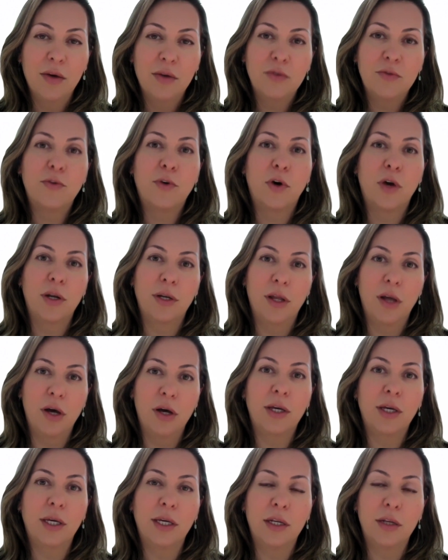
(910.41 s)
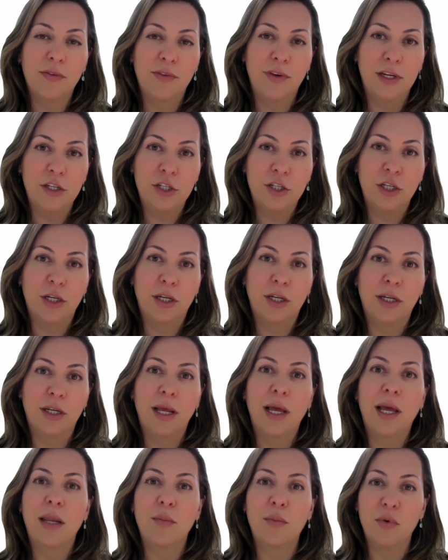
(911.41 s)
for unlocking innovation
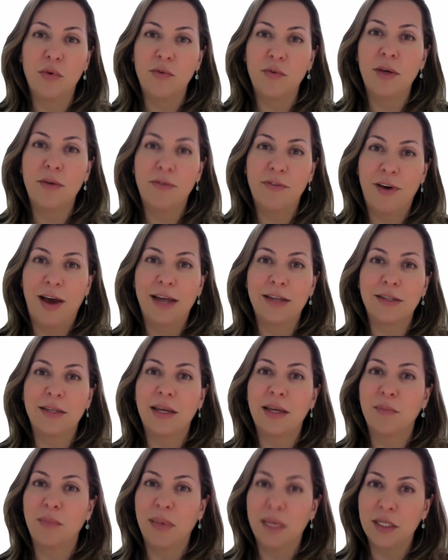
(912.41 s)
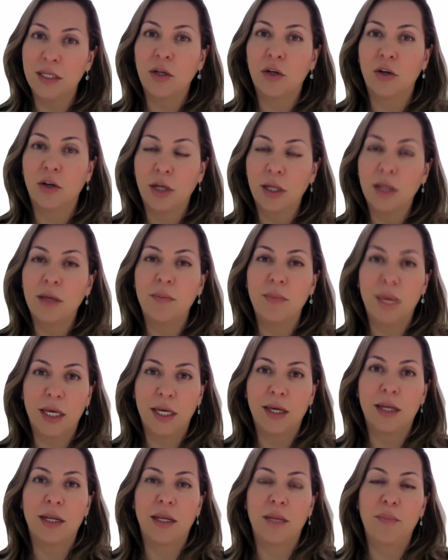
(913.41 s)
and moving fast and materially make
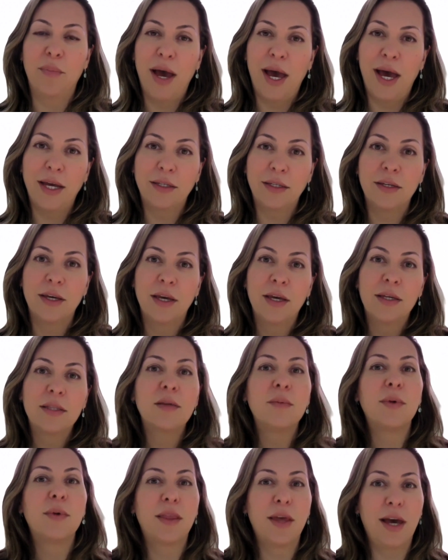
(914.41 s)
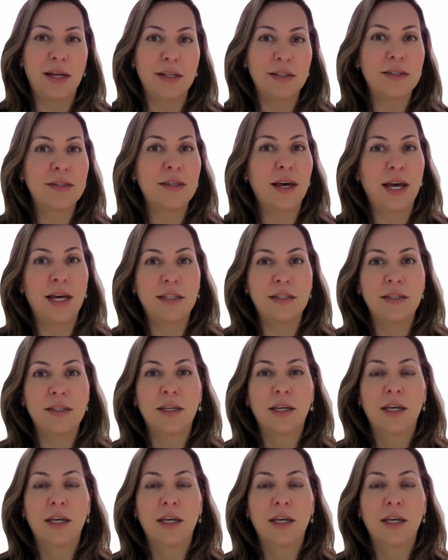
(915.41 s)
an impact, to me, that's that.